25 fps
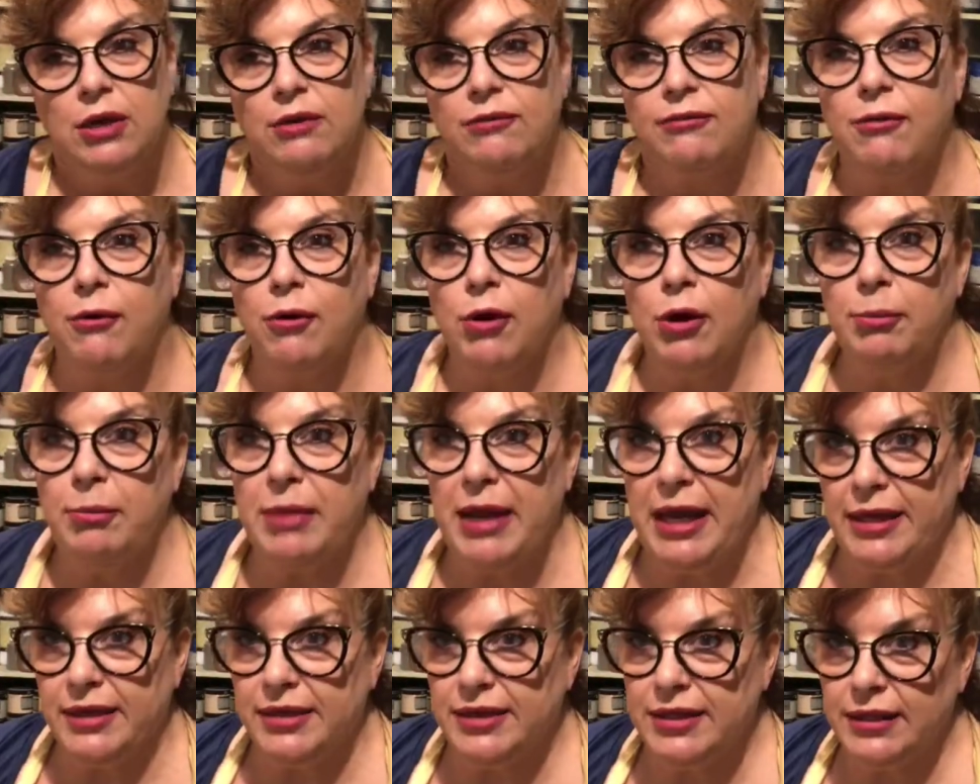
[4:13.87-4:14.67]
for
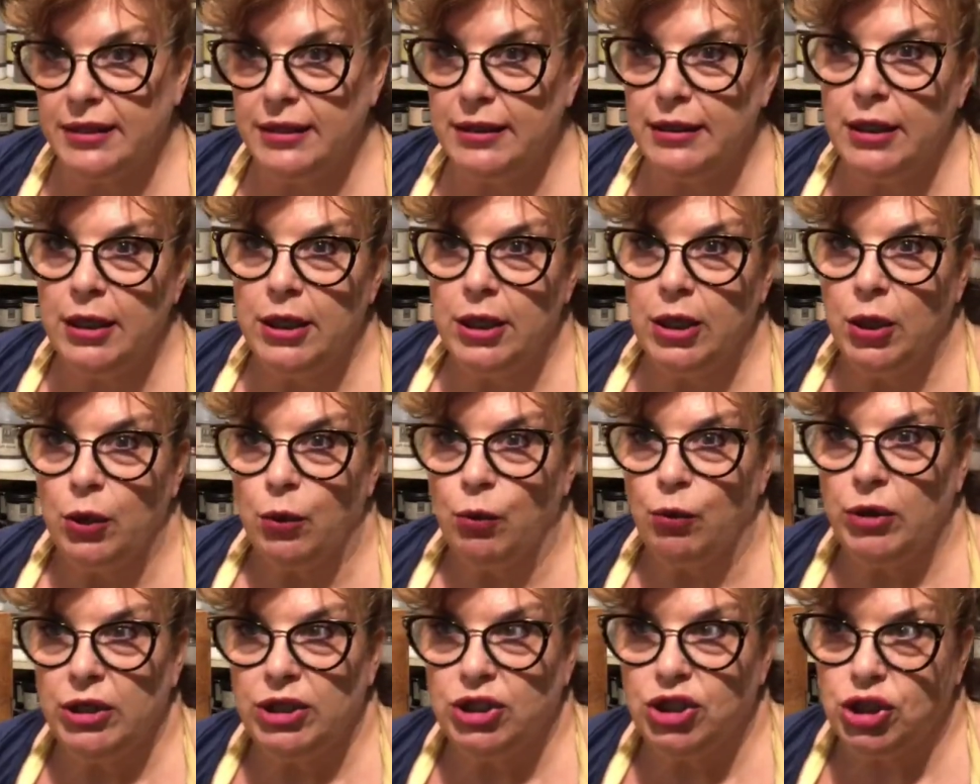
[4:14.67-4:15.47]
Painted,
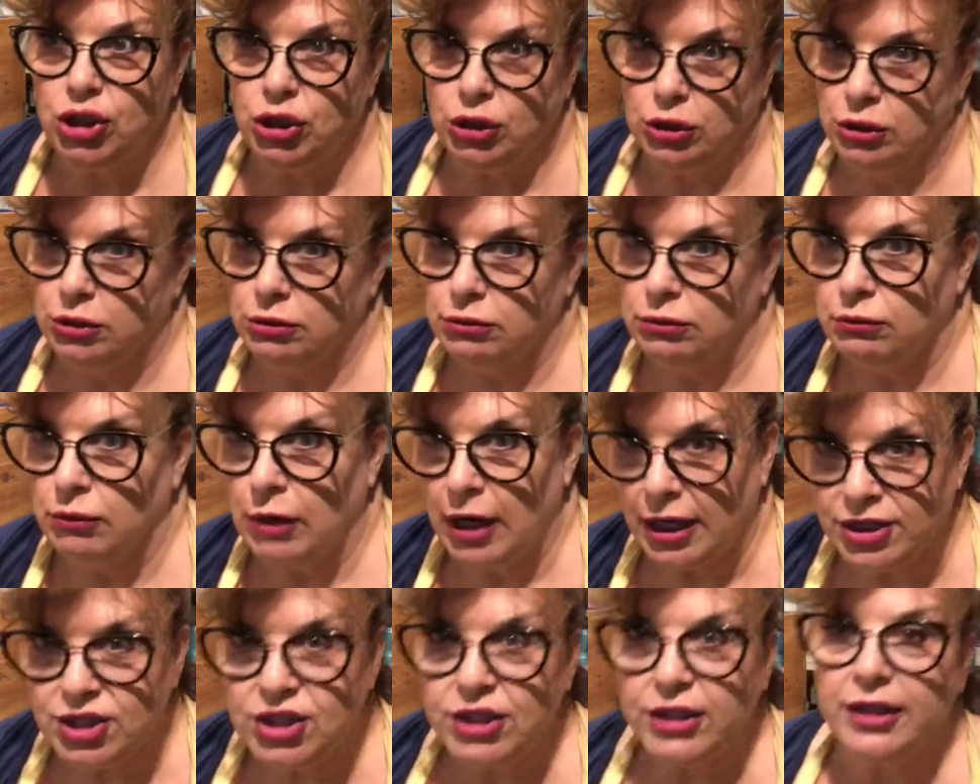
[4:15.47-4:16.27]
which you're
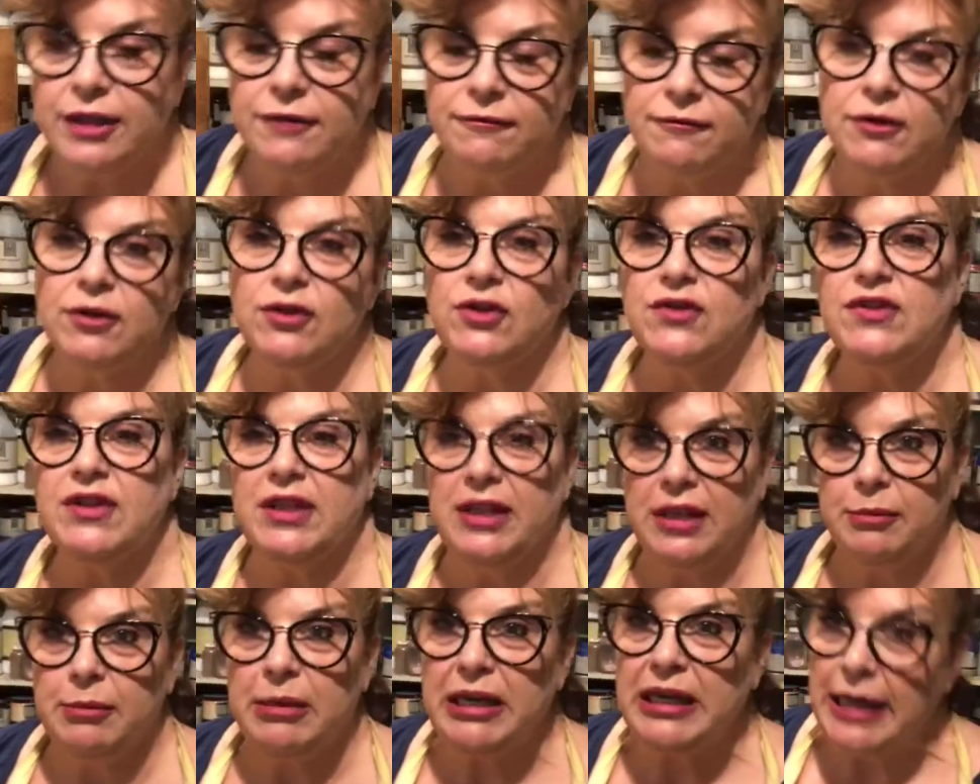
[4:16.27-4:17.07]
watching if you're
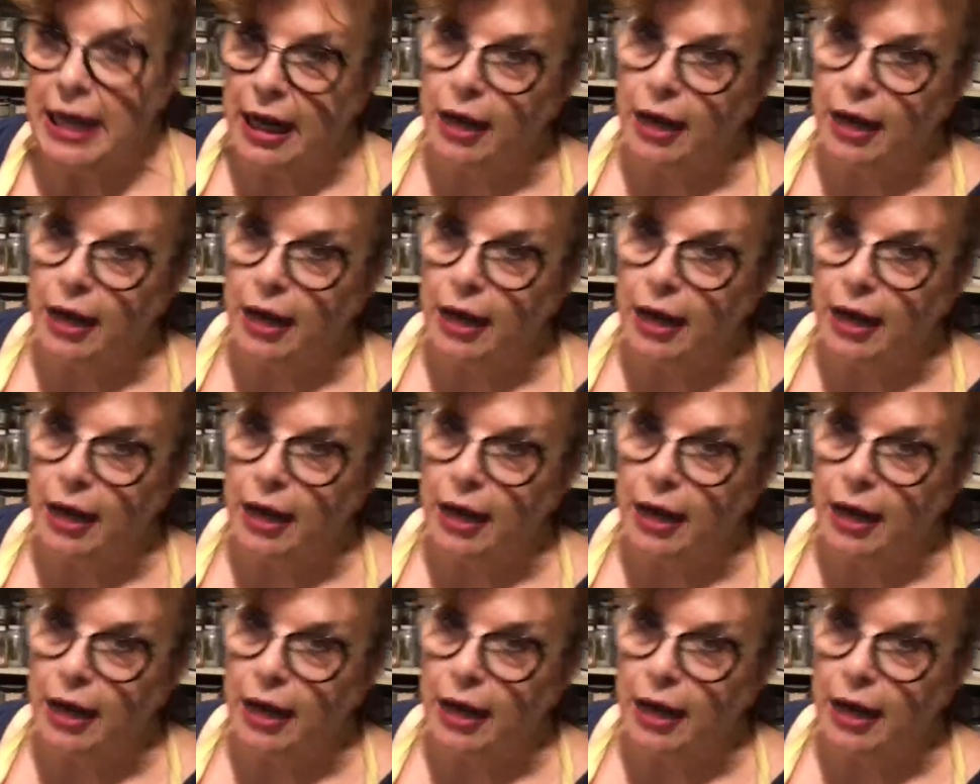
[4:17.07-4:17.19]
seeing me